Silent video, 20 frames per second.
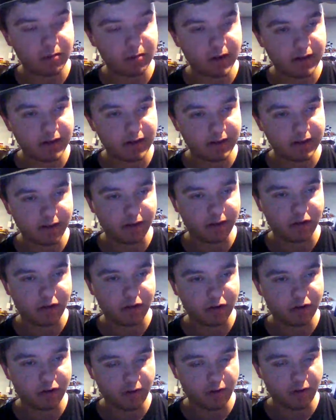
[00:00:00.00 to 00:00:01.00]
but I think that's
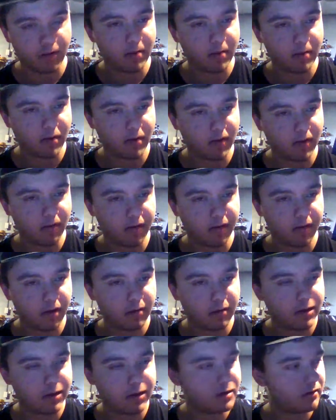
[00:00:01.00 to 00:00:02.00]
also a ripoff of the
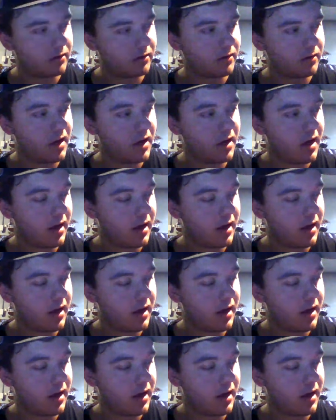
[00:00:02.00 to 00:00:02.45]
original.